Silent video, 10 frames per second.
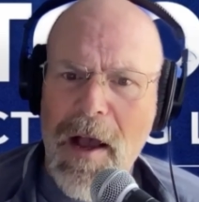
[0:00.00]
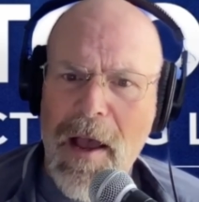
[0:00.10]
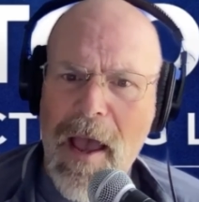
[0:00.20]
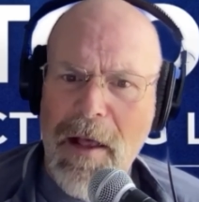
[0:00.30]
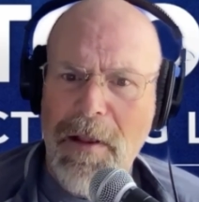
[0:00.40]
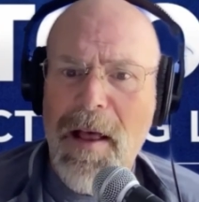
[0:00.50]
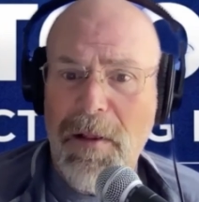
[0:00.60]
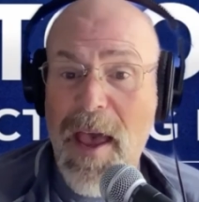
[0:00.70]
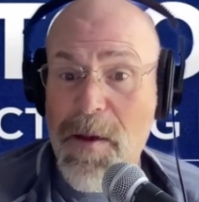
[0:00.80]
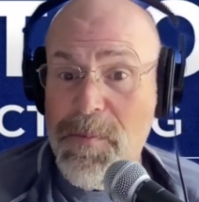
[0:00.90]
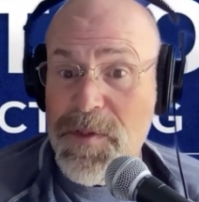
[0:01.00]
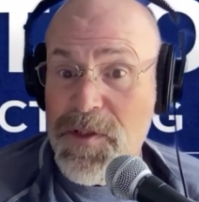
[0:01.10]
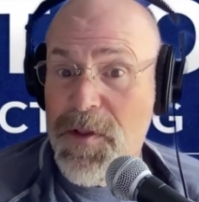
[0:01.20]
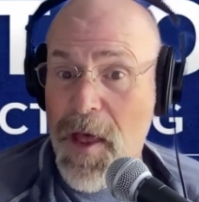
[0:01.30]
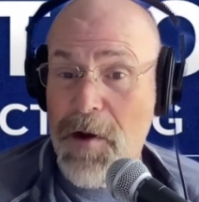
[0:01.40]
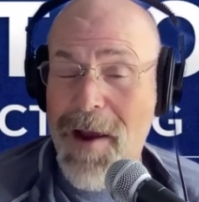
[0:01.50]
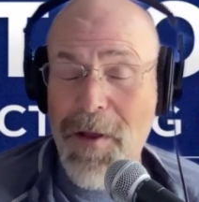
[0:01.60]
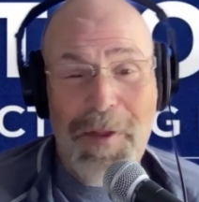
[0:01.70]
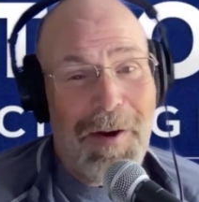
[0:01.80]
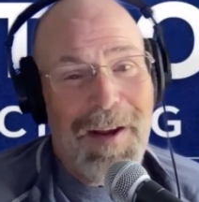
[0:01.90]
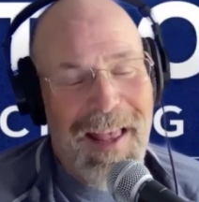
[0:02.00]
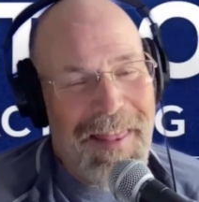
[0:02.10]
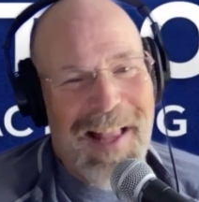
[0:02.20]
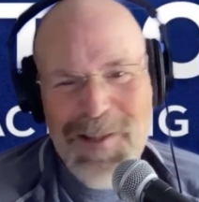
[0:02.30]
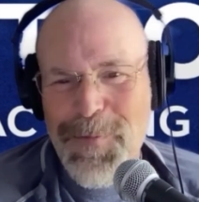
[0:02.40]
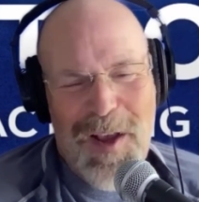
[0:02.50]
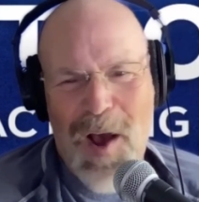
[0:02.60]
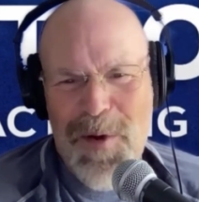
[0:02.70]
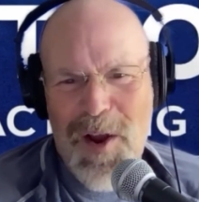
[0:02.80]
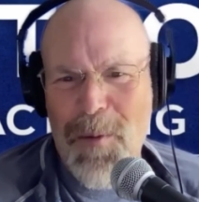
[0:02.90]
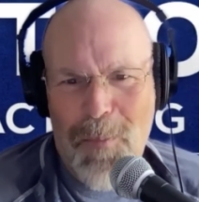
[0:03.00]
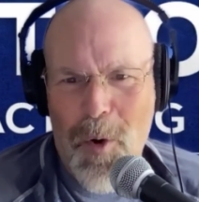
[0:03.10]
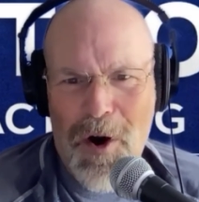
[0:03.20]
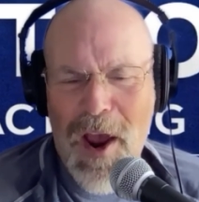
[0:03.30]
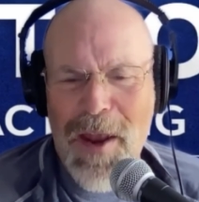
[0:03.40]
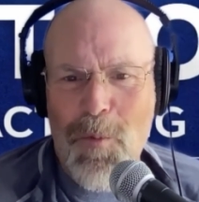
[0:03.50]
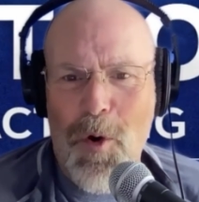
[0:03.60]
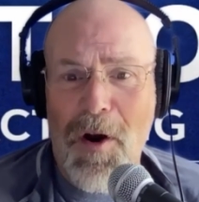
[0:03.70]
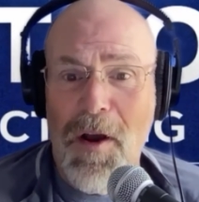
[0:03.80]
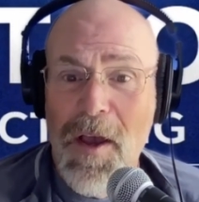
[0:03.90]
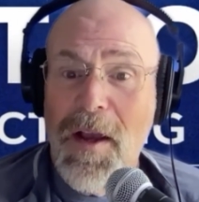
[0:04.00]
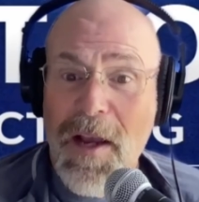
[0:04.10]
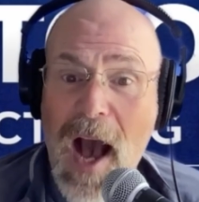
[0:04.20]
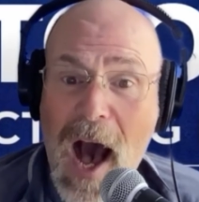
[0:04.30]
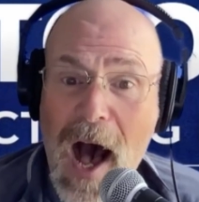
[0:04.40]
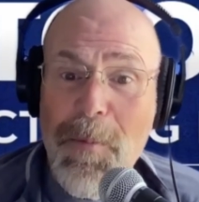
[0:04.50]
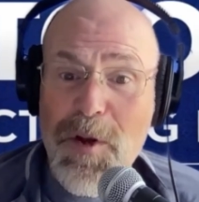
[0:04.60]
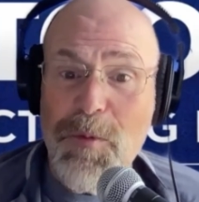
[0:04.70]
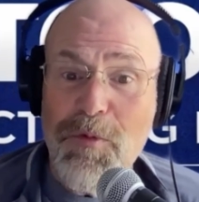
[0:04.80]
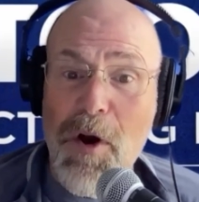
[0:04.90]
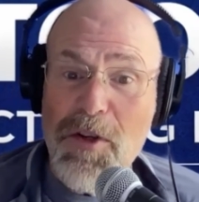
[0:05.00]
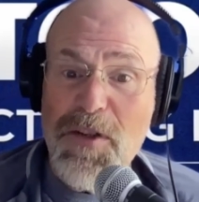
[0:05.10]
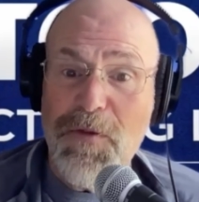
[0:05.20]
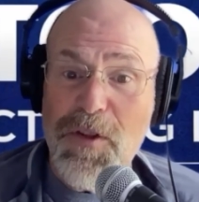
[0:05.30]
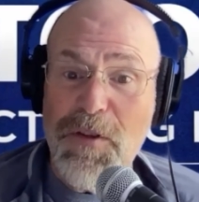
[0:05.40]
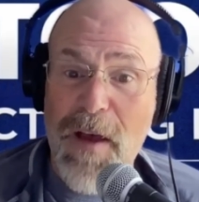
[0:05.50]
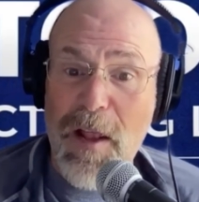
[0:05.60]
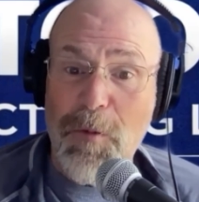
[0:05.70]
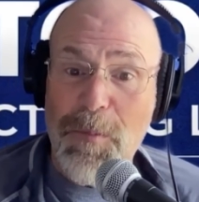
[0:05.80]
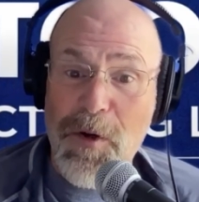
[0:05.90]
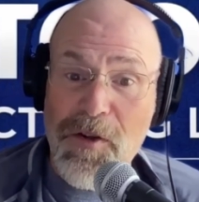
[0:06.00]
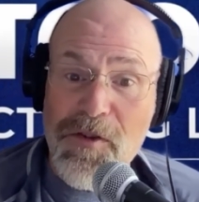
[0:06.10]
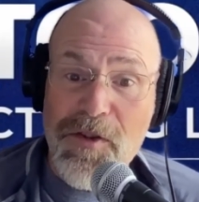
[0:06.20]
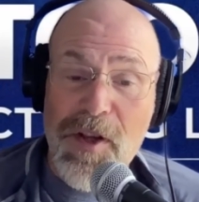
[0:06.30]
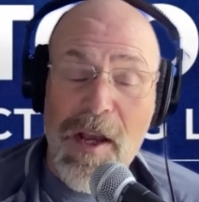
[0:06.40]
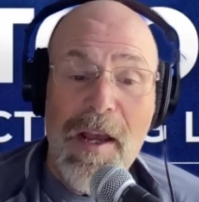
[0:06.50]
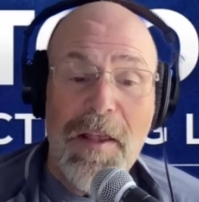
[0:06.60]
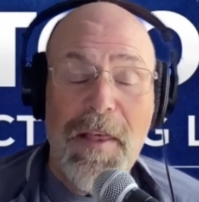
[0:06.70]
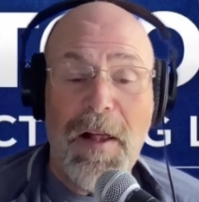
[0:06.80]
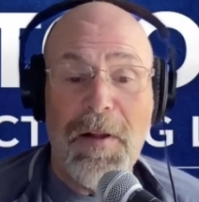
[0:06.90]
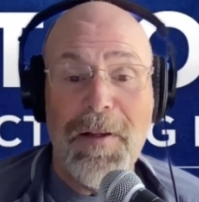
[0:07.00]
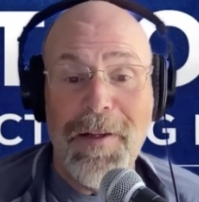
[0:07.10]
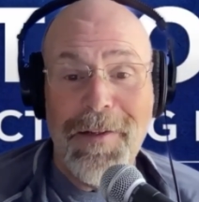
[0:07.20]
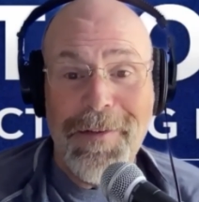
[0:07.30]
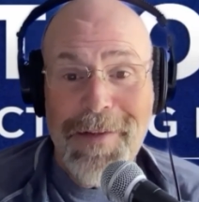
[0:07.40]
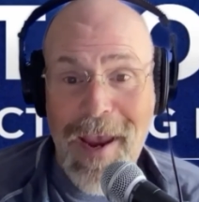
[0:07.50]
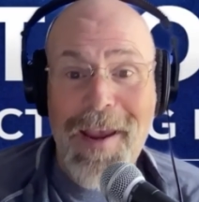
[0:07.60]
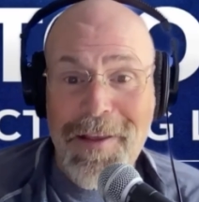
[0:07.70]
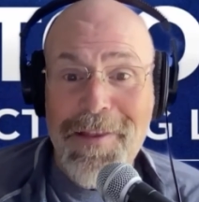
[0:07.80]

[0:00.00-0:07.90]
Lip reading: LLMs that are out there, and that's becoming a more and more common approach for developers. They'll take